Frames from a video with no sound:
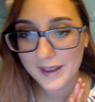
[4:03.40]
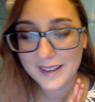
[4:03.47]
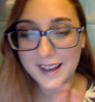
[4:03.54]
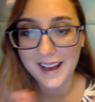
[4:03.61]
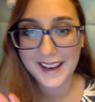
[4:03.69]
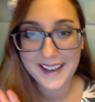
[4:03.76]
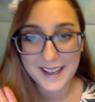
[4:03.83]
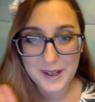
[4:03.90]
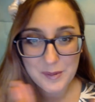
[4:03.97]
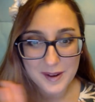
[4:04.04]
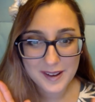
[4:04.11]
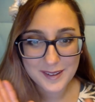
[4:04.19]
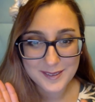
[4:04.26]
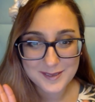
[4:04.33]
Hi,
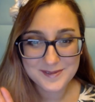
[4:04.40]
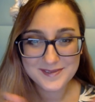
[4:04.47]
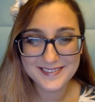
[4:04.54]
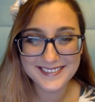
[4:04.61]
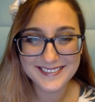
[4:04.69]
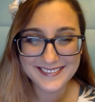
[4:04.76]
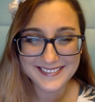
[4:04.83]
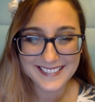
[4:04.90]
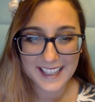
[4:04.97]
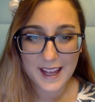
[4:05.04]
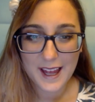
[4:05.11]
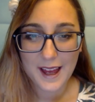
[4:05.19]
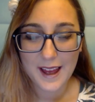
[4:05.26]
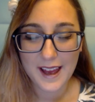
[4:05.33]
Annabelle.
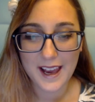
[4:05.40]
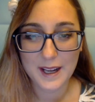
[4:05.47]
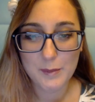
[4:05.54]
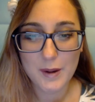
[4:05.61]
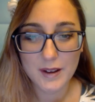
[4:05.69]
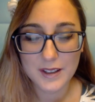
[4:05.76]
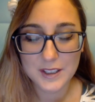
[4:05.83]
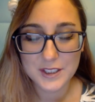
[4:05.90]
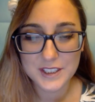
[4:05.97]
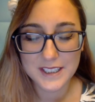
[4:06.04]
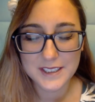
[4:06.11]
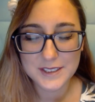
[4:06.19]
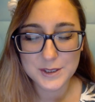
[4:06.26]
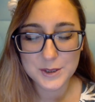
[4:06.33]
Annabelle,
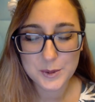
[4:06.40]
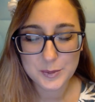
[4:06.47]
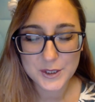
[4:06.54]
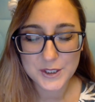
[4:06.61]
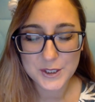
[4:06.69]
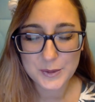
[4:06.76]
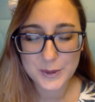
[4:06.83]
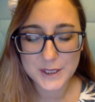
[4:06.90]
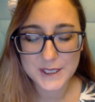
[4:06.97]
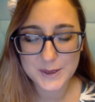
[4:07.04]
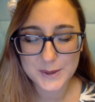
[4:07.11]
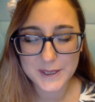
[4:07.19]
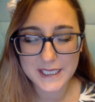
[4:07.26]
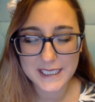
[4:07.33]
she's super, super
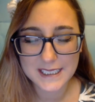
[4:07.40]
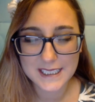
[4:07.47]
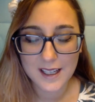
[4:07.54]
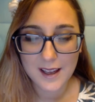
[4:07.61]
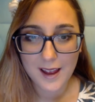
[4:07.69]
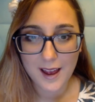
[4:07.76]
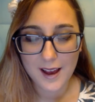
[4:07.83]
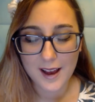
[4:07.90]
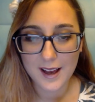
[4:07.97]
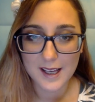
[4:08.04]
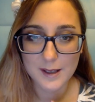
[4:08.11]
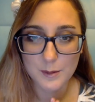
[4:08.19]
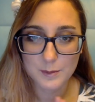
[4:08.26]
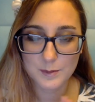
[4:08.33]
sweet.
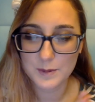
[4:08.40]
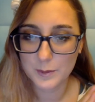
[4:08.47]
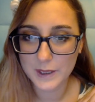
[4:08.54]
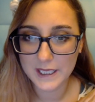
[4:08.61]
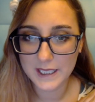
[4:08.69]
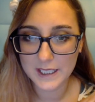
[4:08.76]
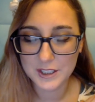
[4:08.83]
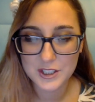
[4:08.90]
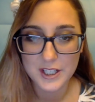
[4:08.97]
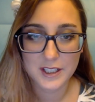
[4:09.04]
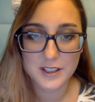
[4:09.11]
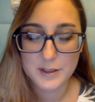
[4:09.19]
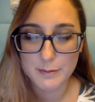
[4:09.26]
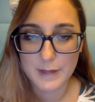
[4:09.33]
We
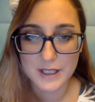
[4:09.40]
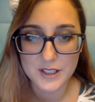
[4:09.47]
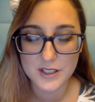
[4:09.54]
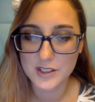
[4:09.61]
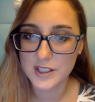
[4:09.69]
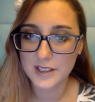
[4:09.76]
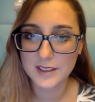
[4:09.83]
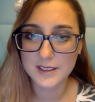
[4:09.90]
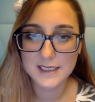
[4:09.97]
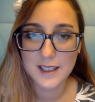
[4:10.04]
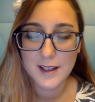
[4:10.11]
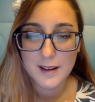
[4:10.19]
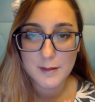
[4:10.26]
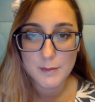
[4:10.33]
exchange messages
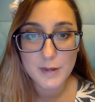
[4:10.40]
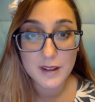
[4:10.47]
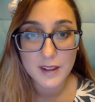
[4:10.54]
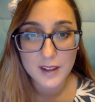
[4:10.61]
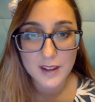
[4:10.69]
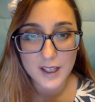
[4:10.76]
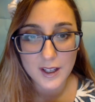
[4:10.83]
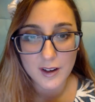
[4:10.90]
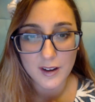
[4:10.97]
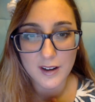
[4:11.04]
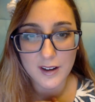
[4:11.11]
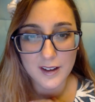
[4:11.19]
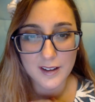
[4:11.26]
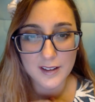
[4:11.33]
monthly
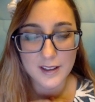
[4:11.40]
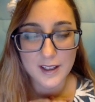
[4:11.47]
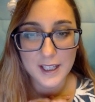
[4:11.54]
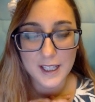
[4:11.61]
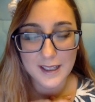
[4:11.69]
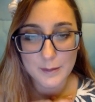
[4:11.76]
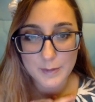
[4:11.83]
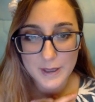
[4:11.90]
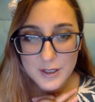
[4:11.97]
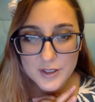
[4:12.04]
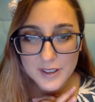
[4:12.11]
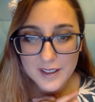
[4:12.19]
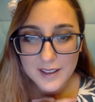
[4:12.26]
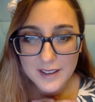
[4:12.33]
on
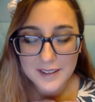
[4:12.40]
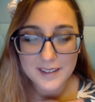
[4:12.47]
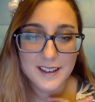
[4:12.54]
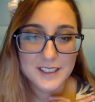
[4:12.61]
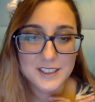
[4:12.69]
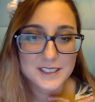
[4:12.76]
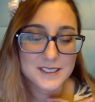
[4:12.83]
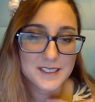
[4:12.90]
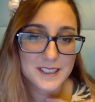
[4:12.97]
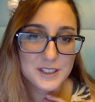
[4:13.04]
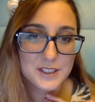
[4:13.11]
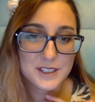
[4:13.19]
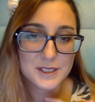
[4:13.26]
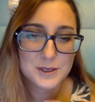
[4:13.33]
Patreon, and I just think
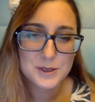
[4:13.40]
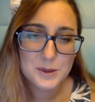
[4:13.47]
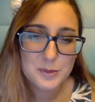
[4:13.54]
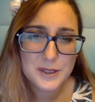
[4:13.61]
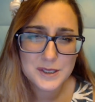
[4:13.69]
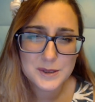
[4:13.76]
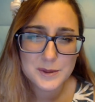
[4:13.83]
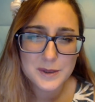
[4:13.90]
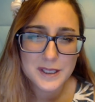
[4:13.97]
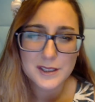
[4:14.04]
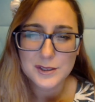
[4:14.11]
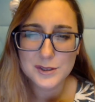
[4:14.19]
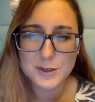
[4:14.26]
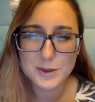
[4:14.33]
she's super sweet,
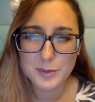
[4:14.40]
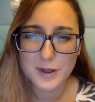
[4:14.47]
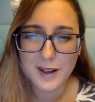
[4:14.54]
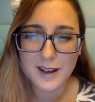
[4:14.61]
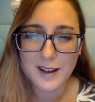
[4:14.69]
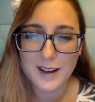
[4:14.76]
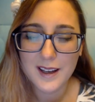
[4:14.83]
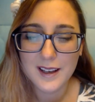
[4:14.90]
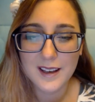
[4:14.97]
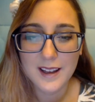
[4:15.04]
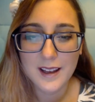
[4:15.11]
super kind,